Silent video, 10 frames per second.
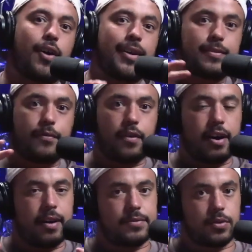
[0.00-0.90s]

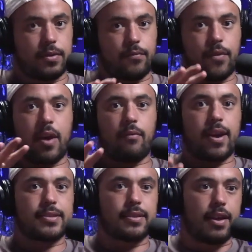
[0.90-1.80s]
9-to-5 sort of rat
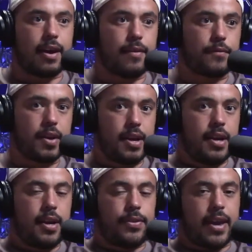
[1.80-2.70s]
race life
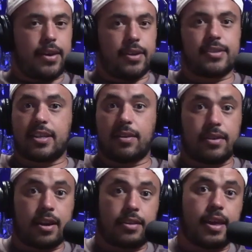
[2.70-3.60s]
that
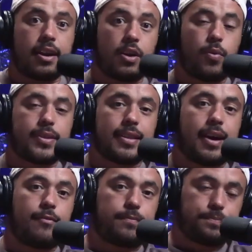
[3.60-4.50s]
necessarily they don't always
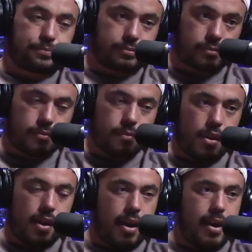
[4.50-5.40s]
love.
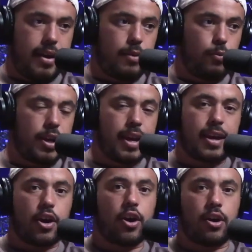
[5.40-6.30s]
And when
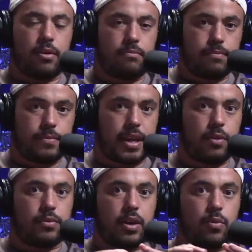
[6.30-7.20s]
they get home,
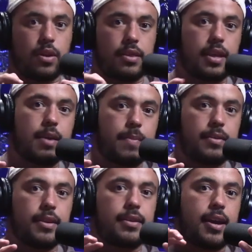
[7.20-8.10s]
they don't want to think
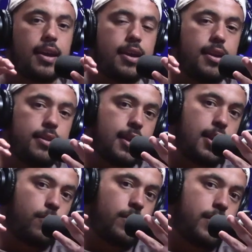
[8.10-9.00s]
about their day.
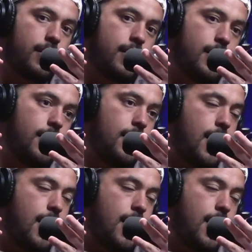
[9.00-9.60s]
They don't want to.